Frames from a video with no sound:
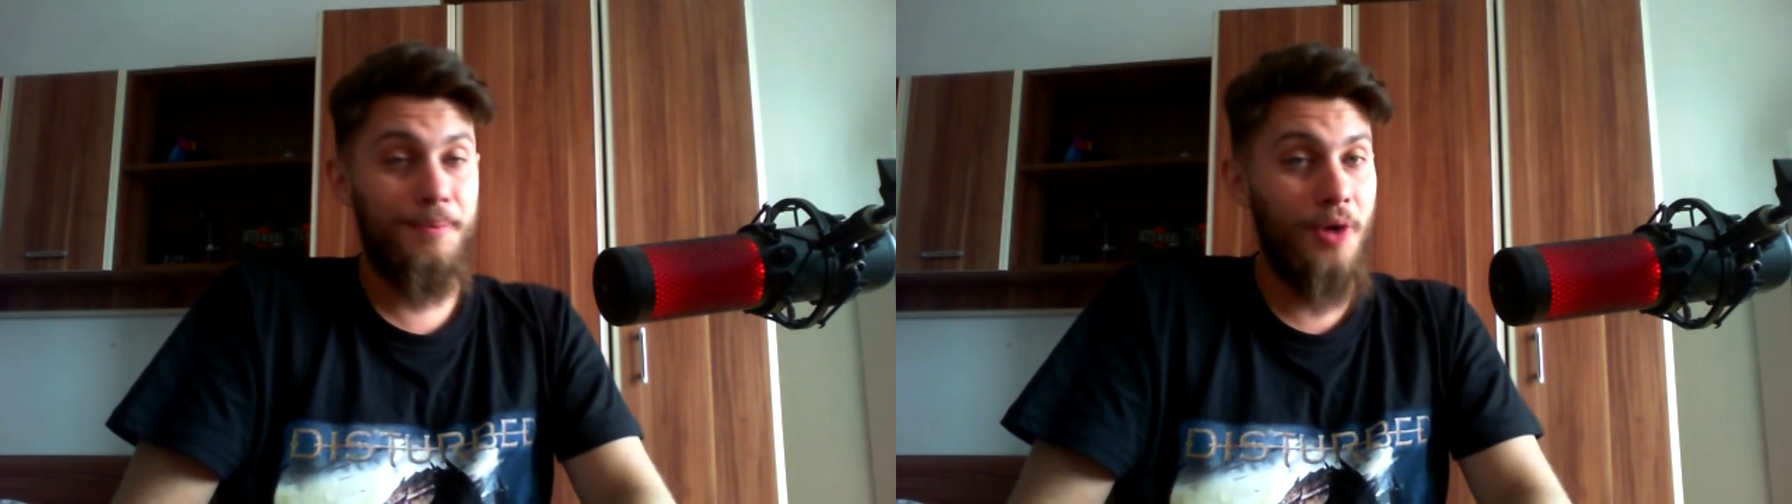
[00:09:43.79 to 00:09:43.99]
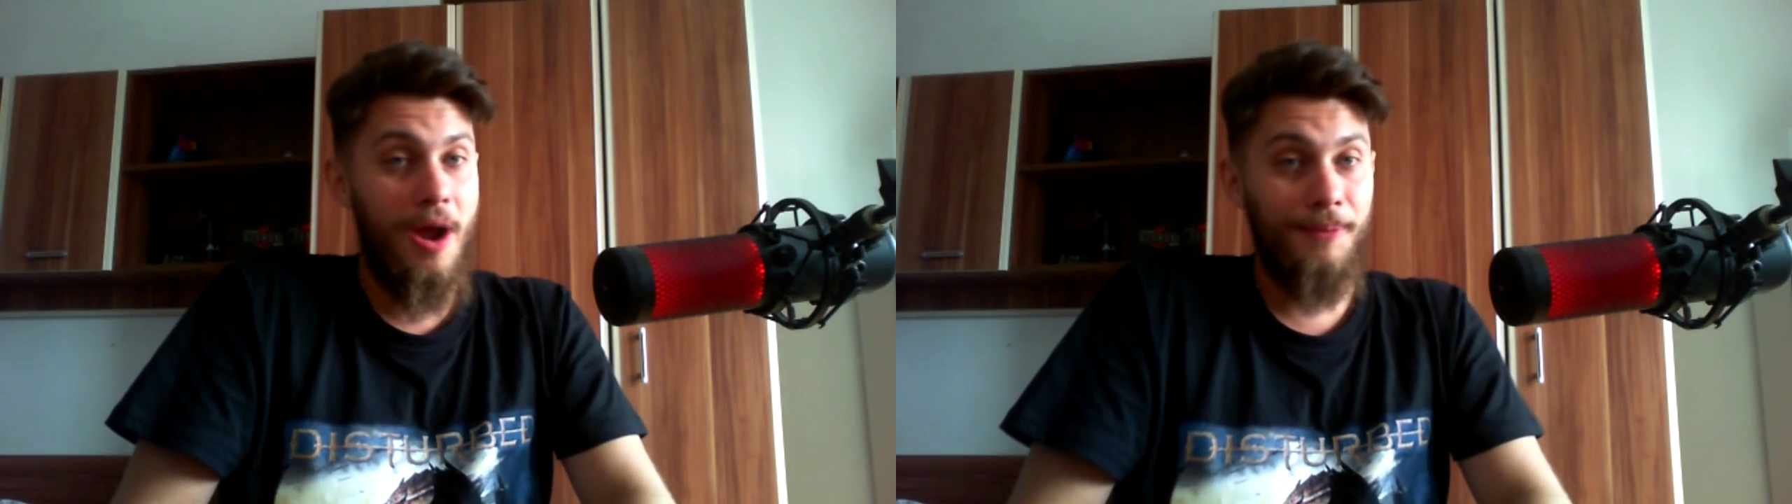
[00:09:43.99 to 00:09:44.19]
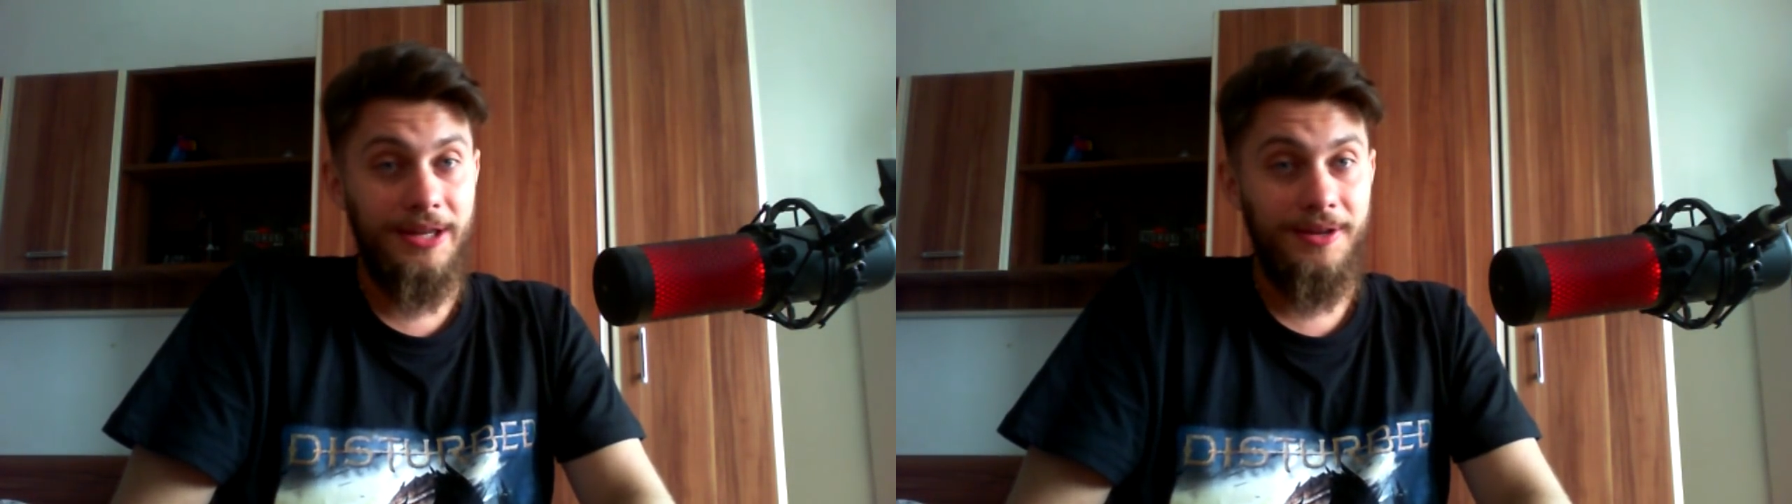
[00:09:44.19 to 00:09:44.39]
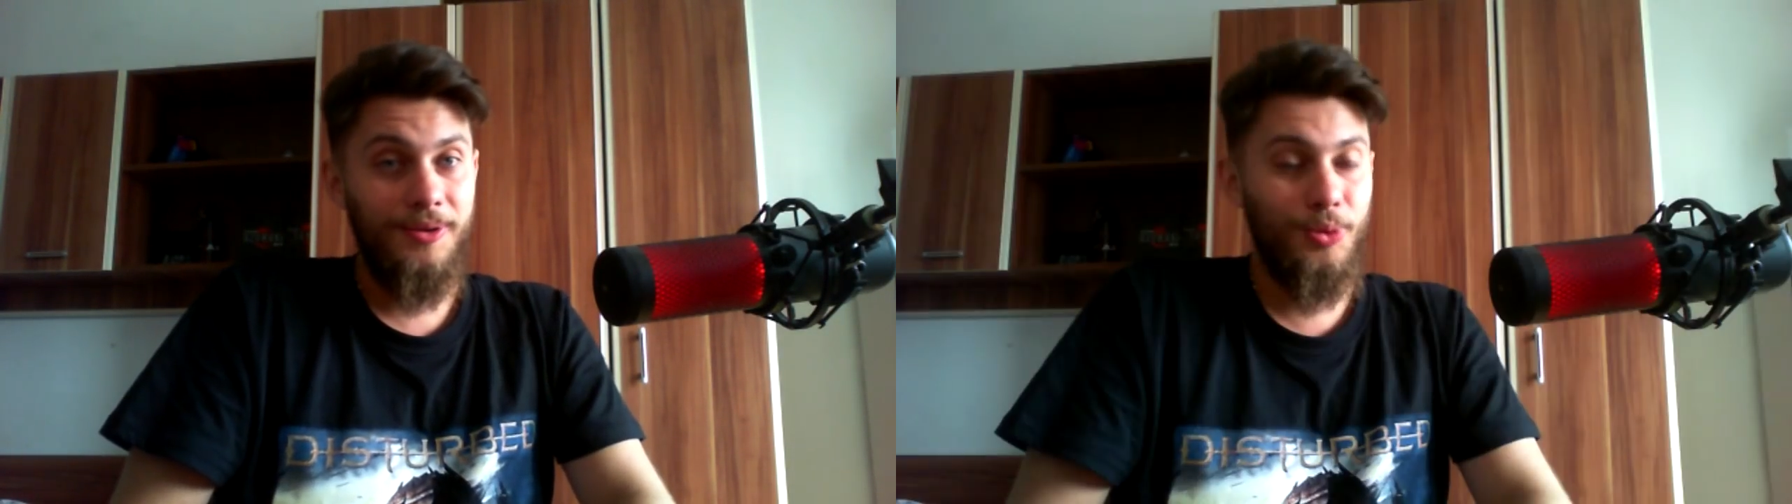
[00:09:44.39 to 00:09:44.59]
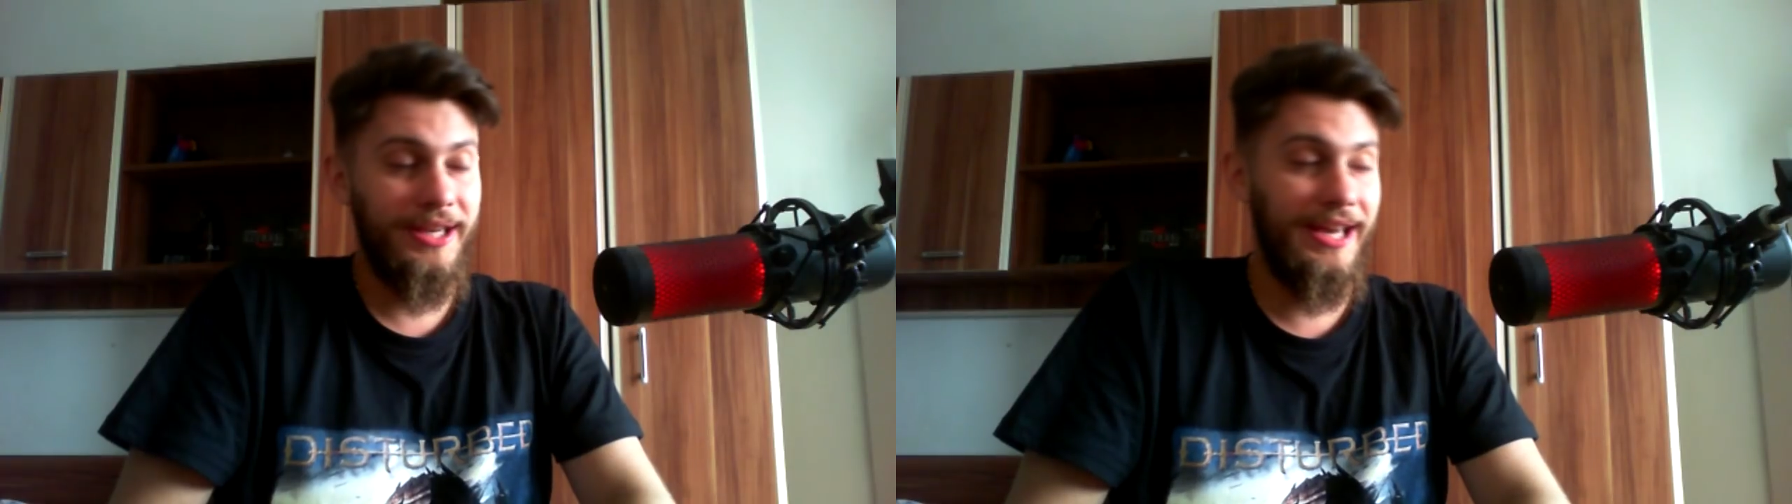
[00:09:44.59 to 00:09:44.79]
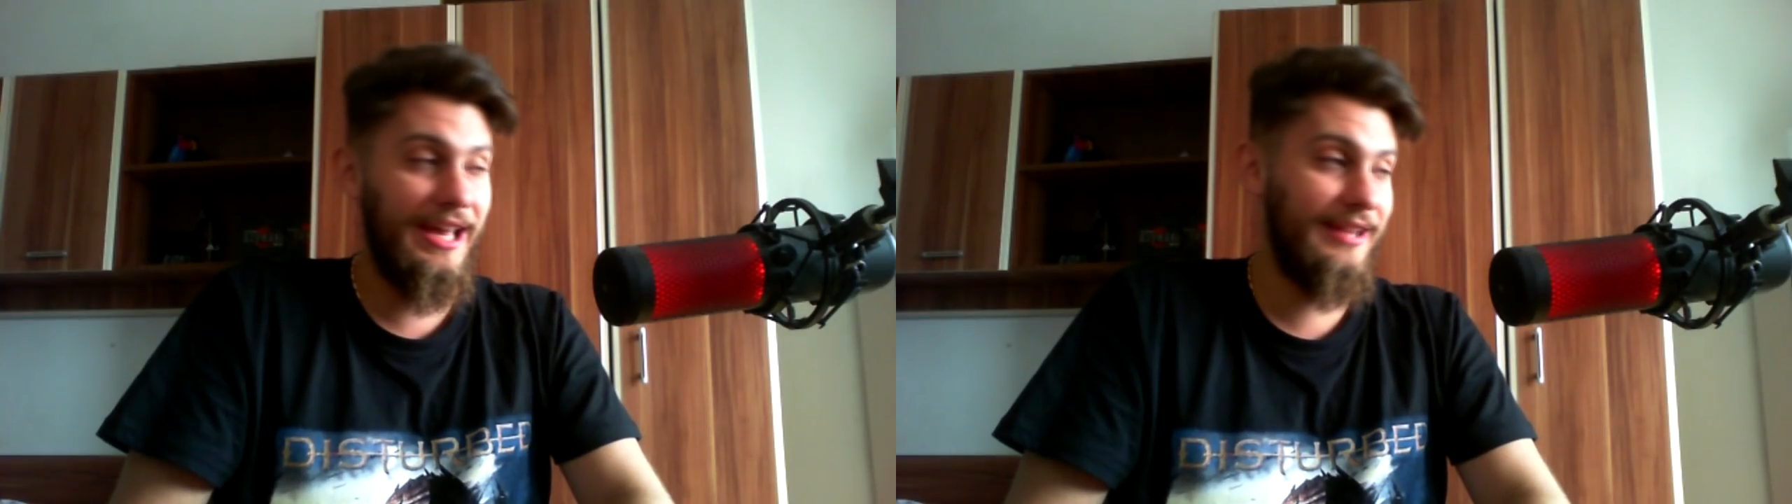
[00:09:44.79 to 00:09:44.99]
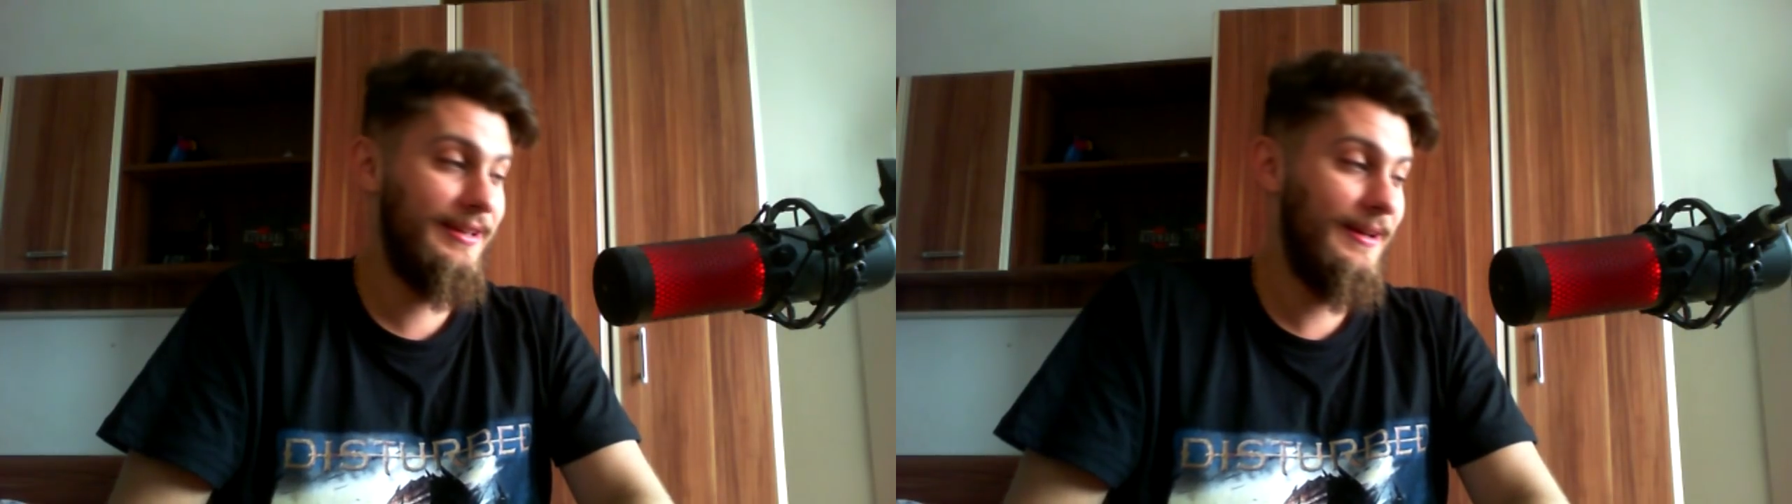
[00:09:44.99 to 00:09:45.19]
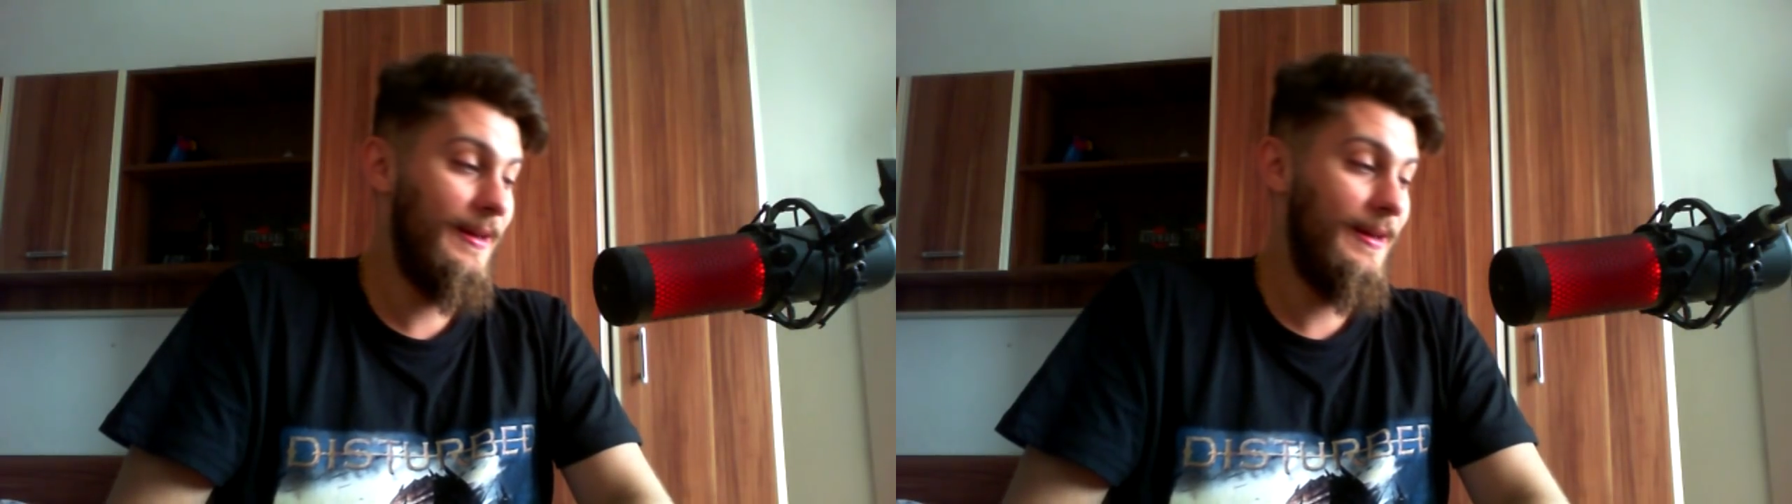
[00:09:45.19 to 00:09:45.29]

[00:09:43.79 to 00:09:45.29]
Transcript: probably would have.